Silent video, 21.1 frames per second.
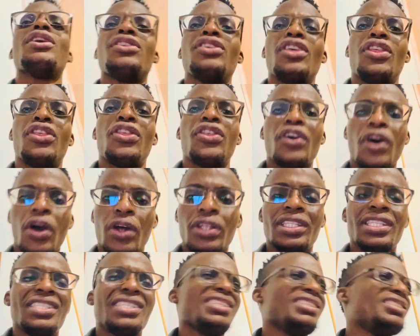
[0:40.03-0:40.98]
she
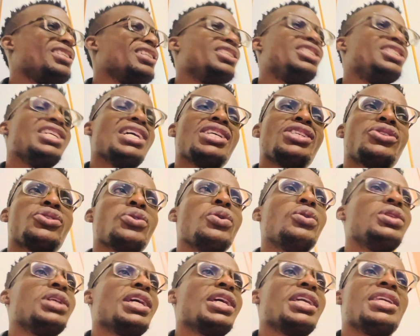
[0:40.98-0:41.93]
thought, she just
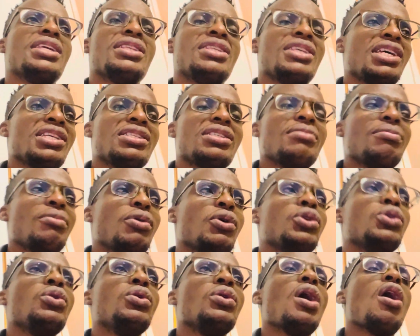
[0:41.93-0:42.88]
told the
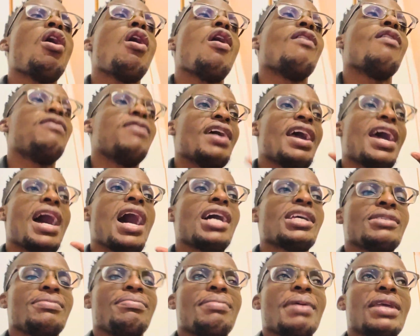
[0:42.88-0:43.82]
testimony of her
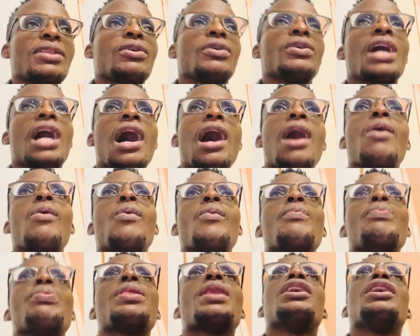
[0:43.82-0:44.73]
husband on how